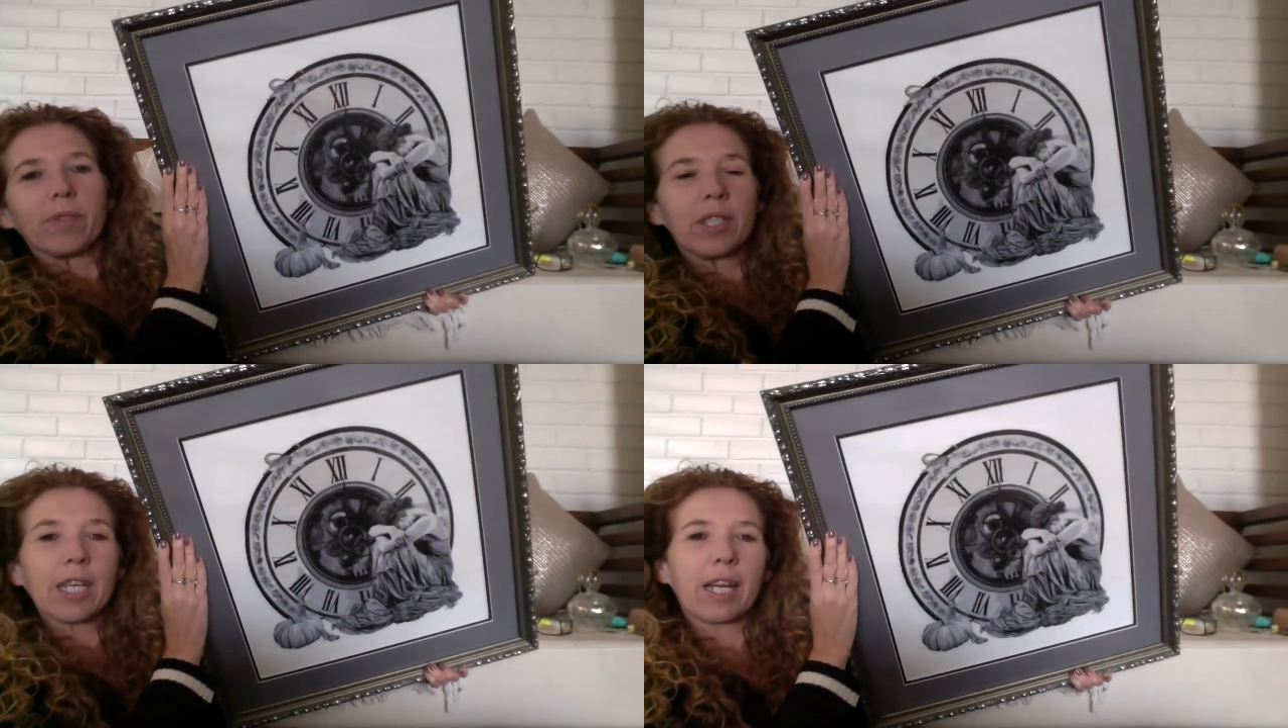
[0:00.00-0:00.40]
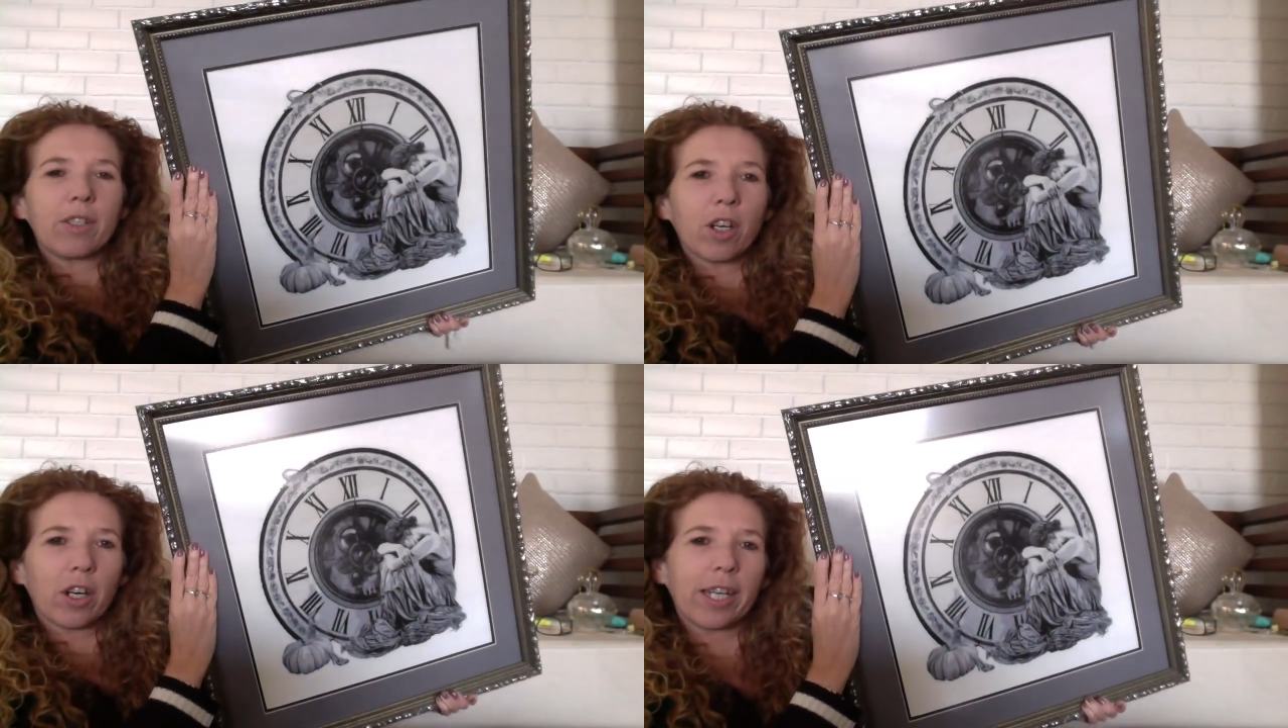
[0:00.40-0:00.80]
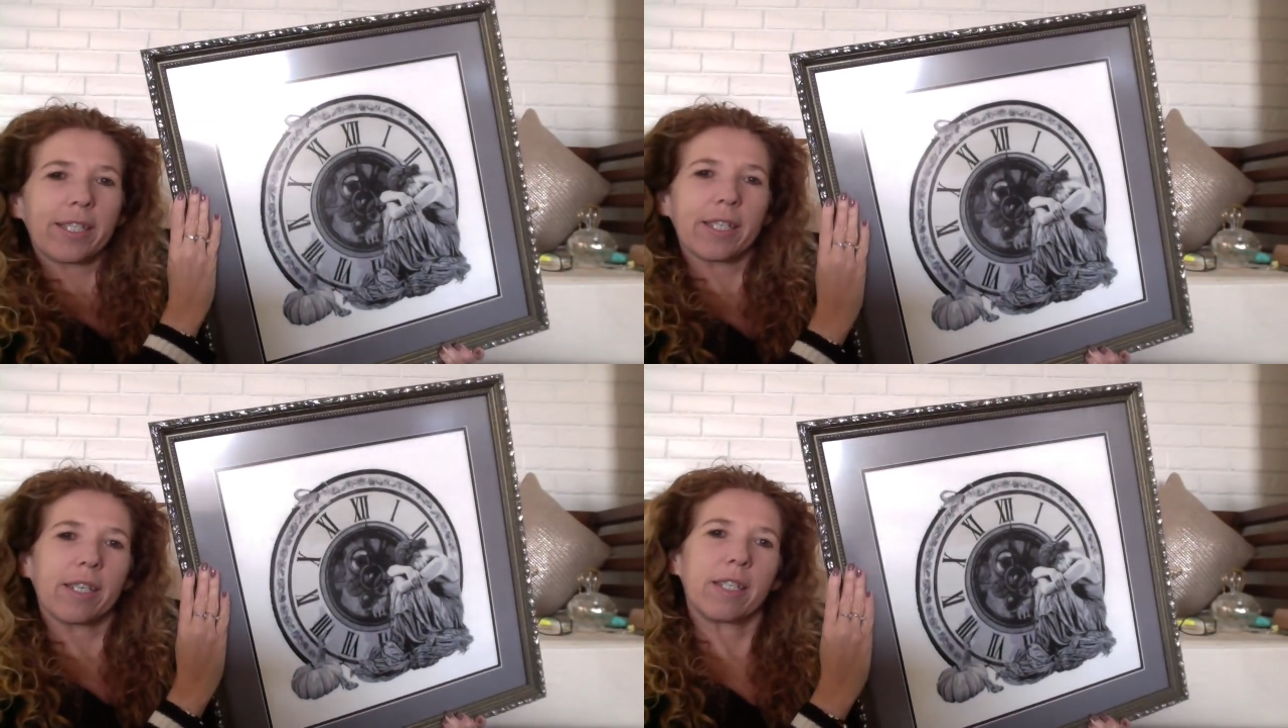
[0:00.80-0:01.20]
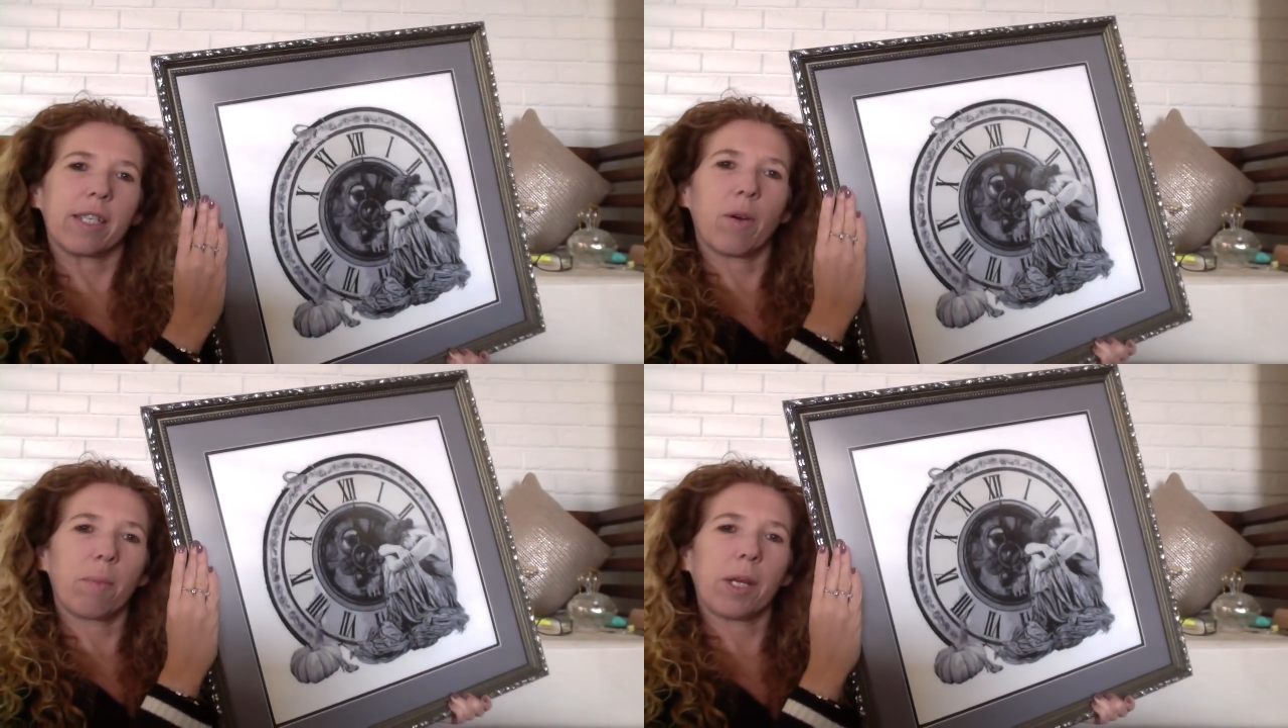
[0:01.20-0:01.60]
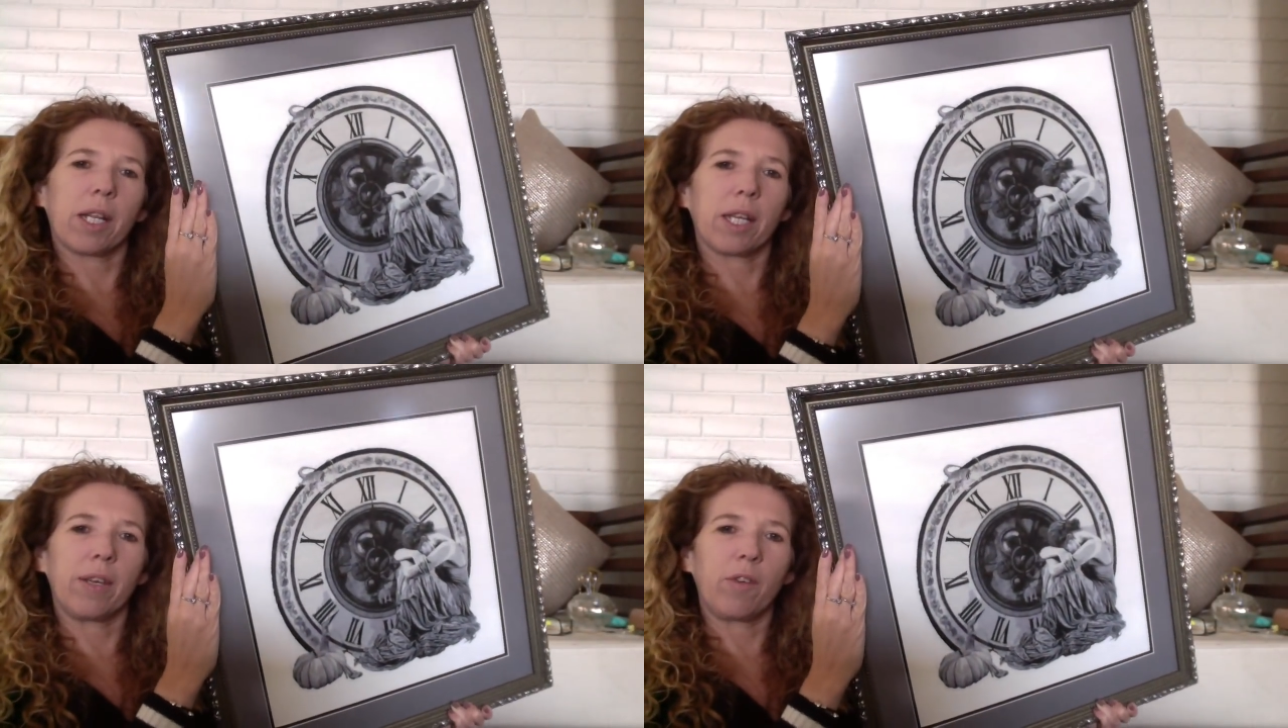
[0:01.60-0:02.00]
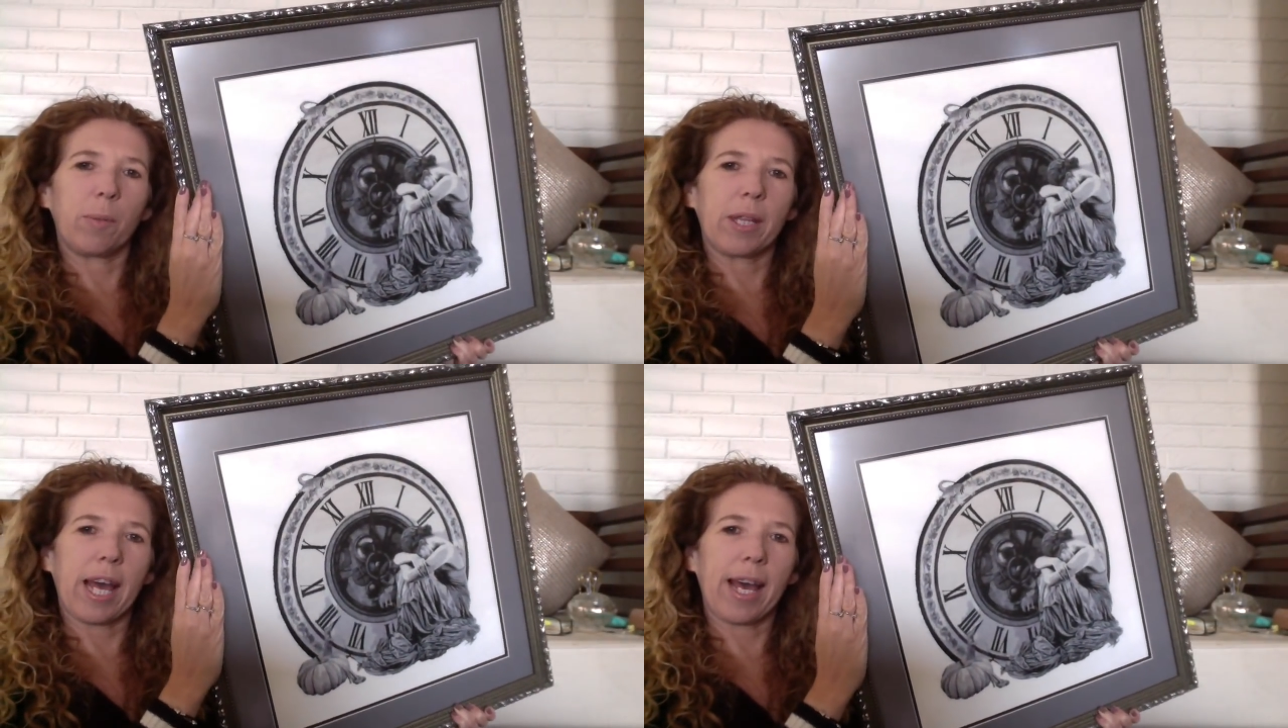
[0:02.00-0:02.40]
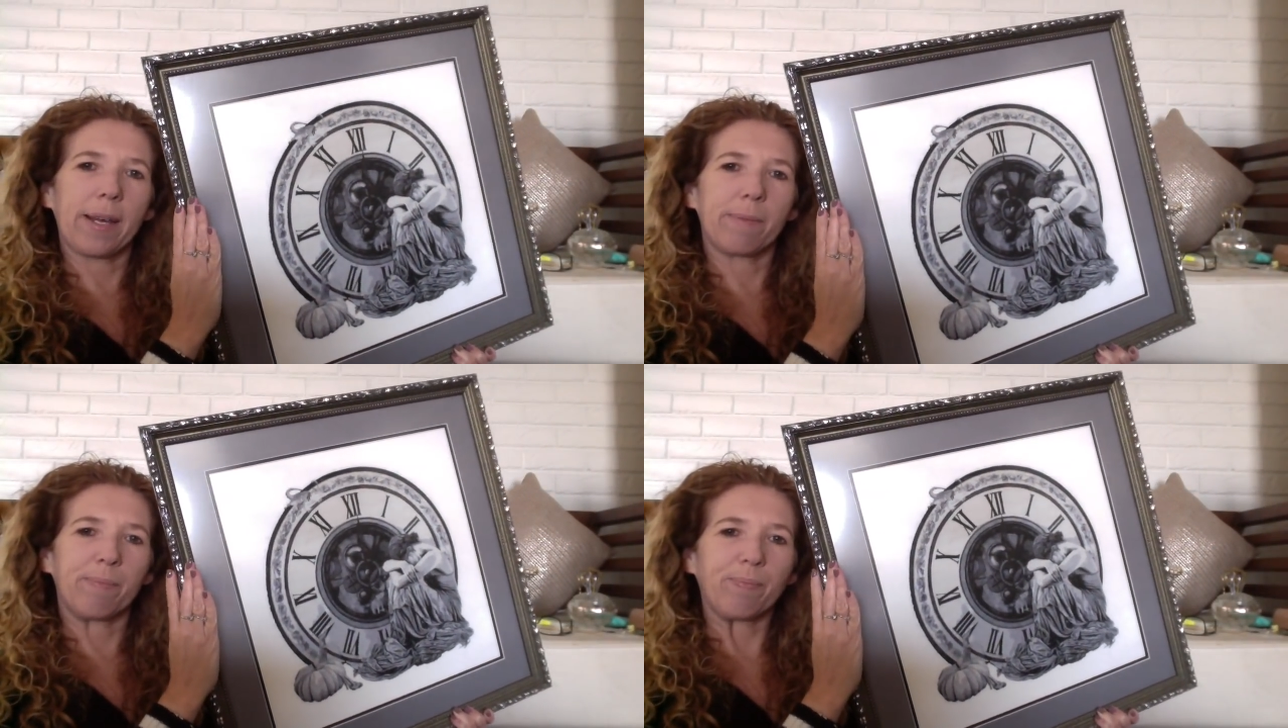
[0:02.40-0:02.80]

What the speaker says: done, guys. So I'm going to leave you with that.